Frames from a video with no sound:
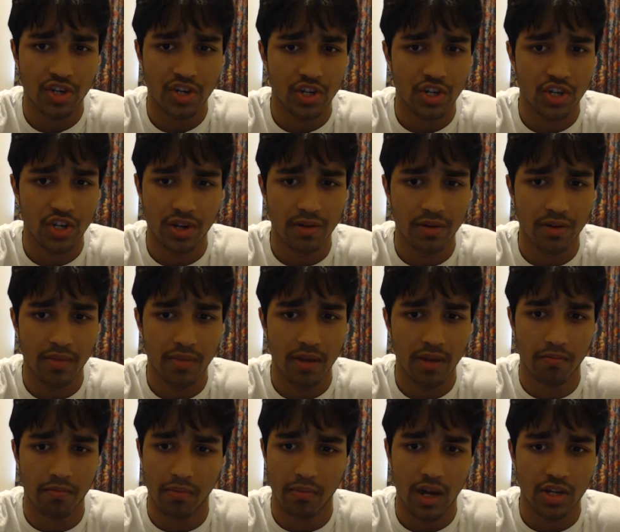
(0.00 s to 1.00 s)
It shouldn't be
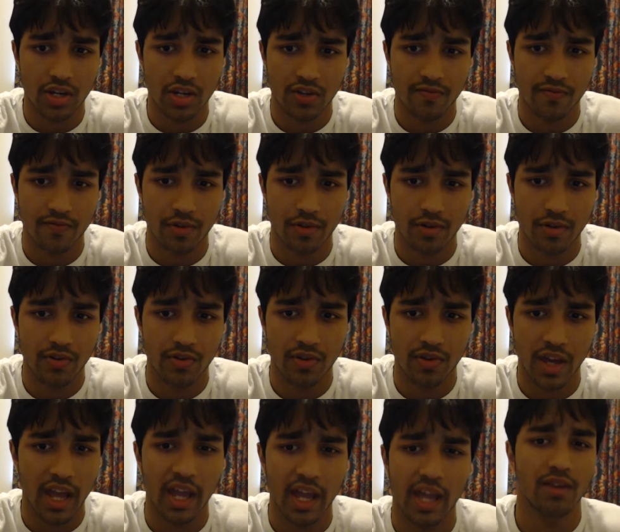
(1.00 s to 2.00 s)
much for you to
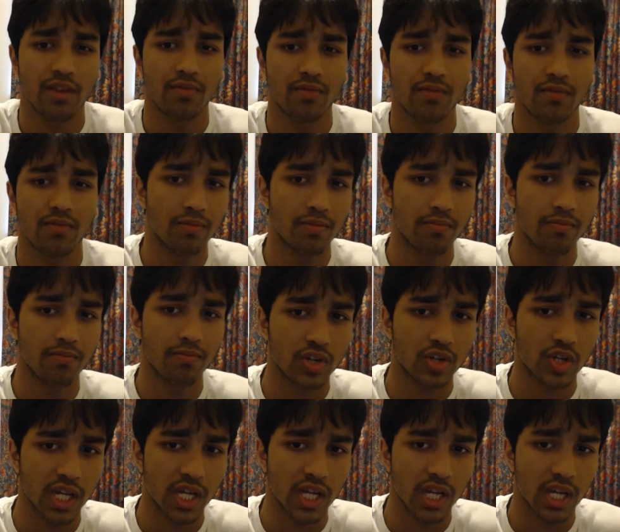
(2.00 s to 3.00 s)
hang with
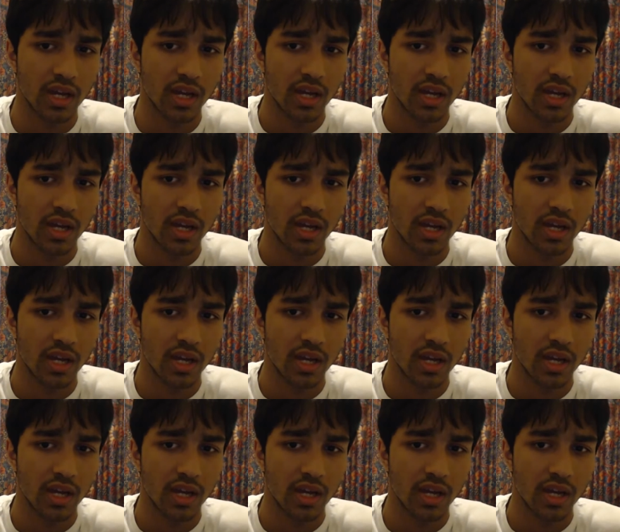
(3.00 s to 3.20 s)
Debarshi.